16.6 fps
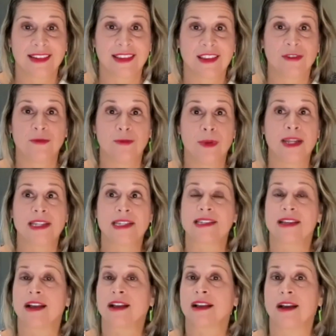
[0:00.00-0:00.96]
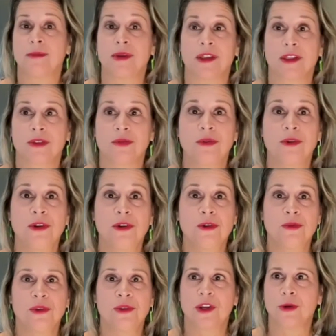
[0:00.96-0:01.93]
the money's not coming
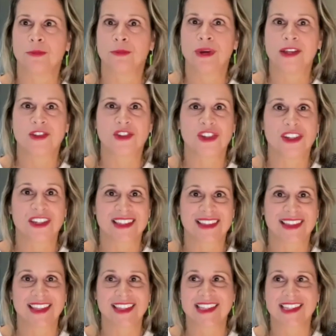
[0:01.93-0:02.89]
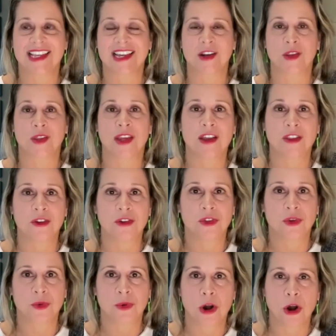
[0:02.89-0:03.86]
through, you know, budget, this, that, or the other.
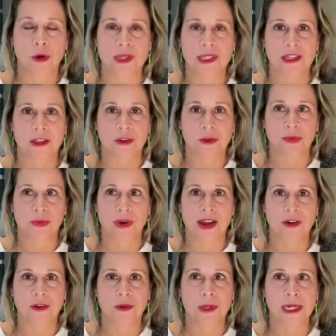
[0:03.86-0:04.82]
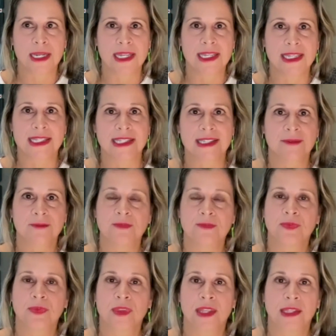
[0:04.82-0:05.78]
There were always other priorities,
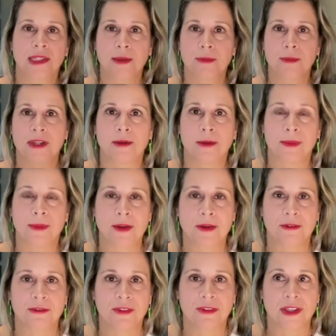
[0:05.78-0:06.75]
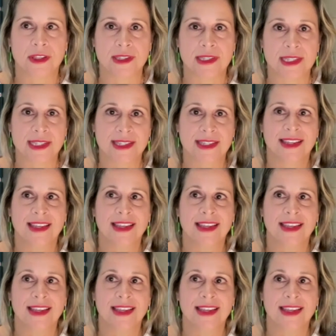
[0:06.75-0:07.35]
limited amount of funds.